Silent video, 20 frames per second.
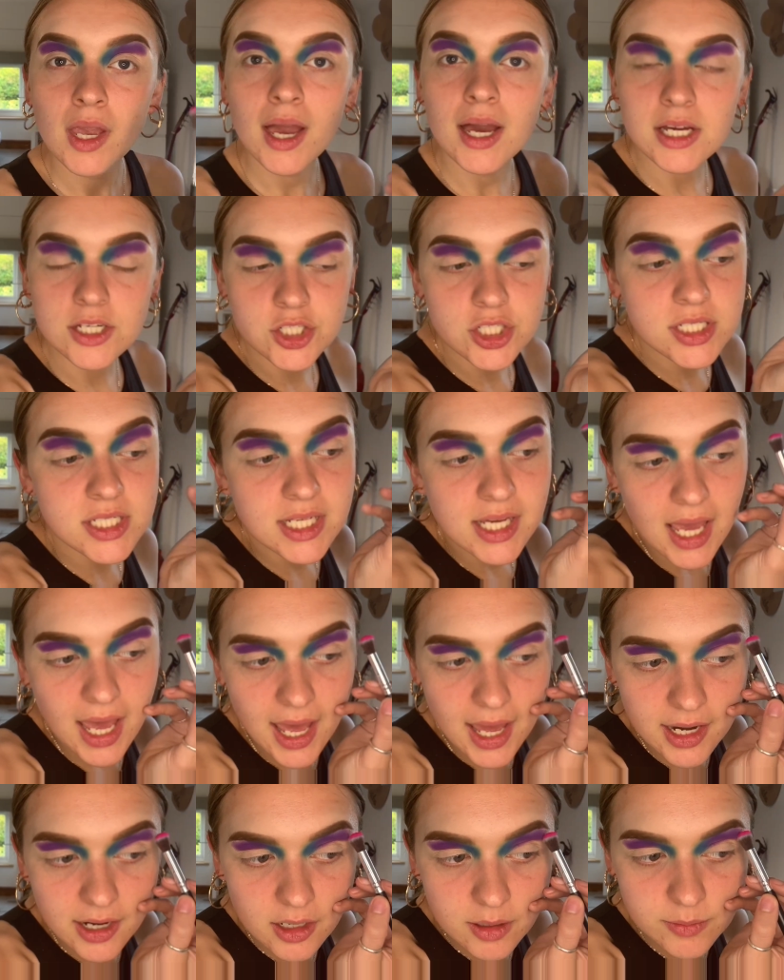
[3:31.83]
And just
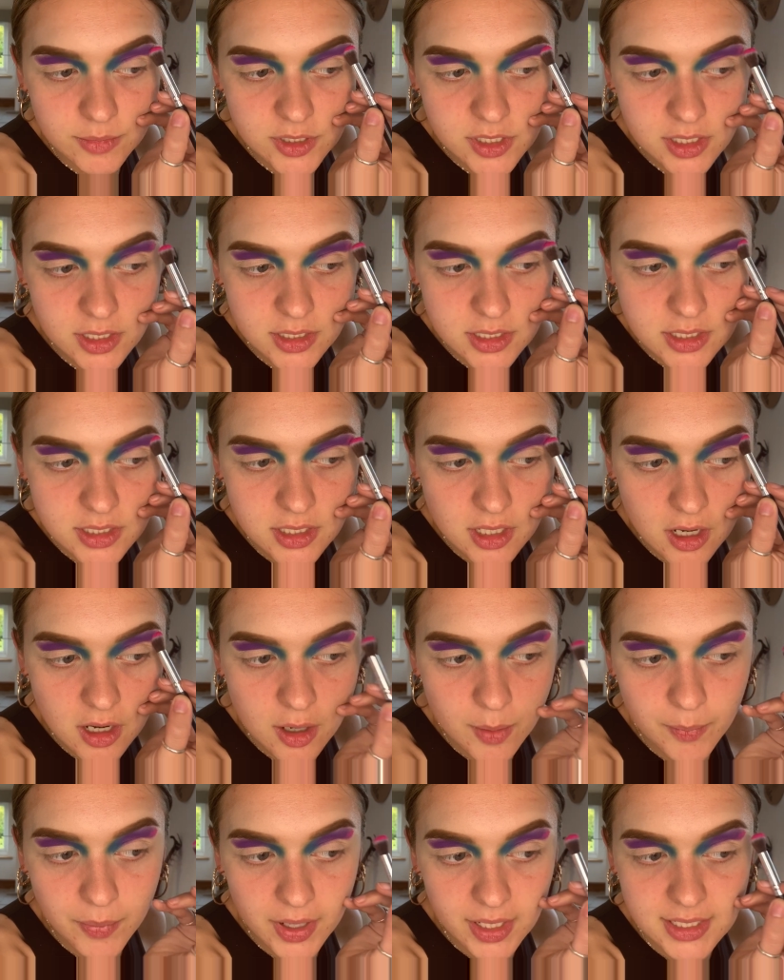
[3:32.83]
again, I'm just going to
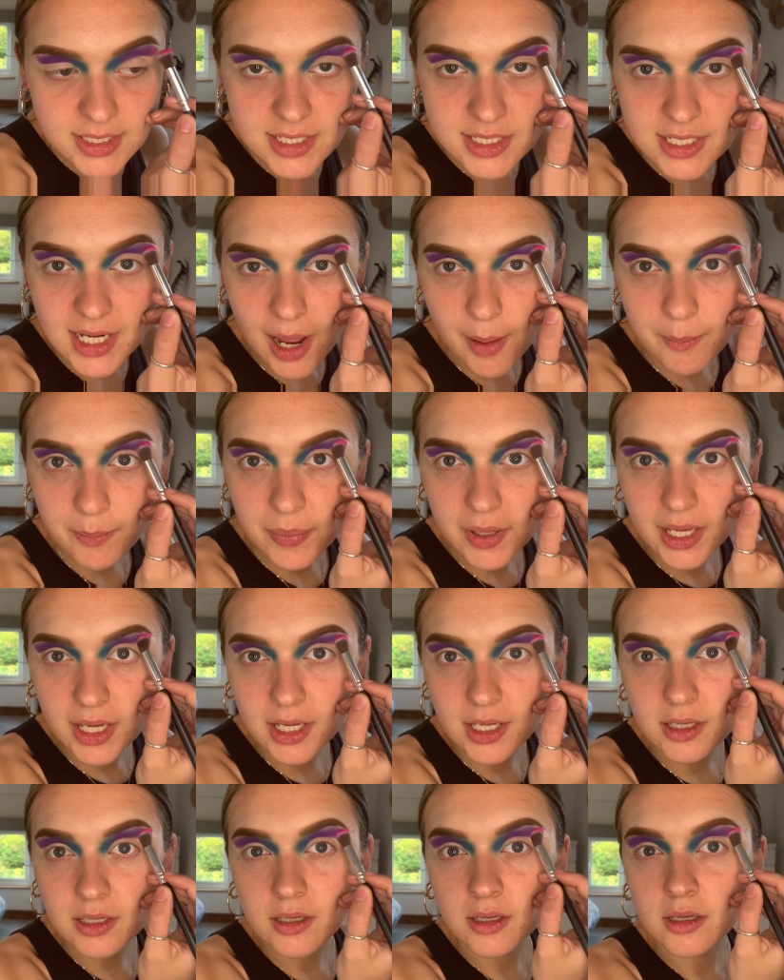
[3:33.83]
start by
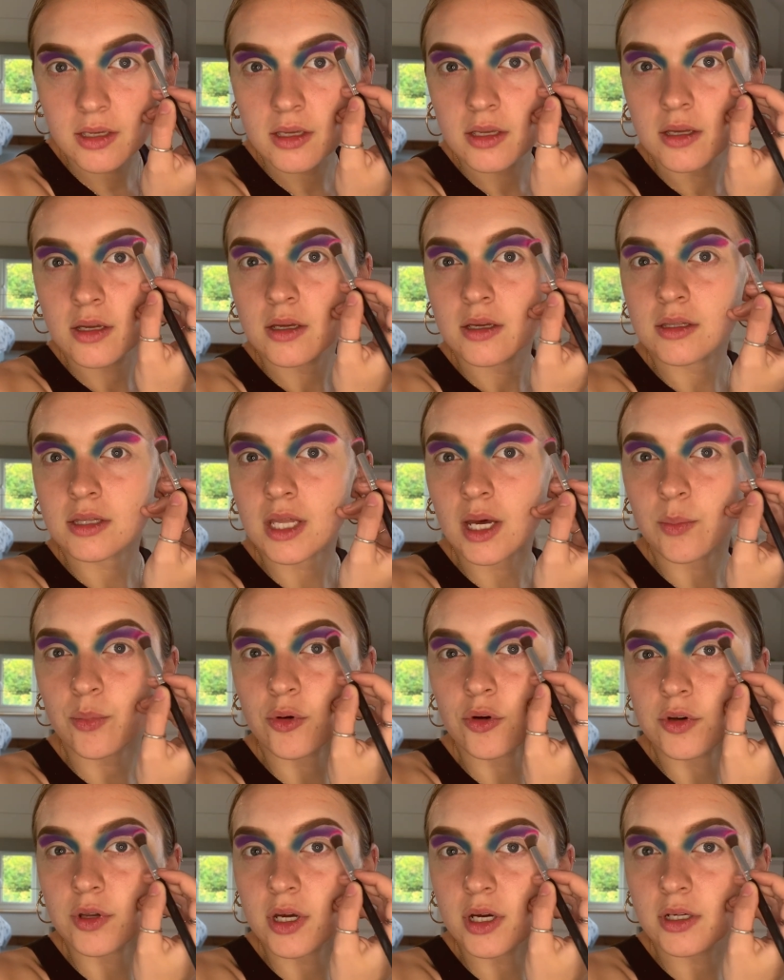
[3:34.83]
stamping that
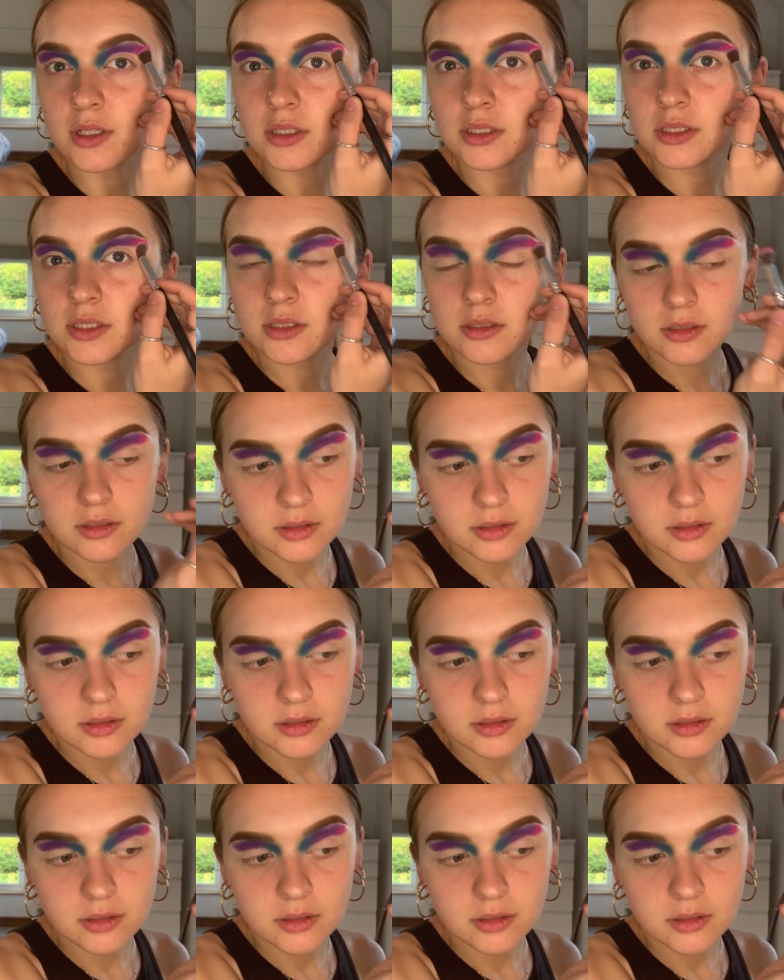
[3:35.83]
product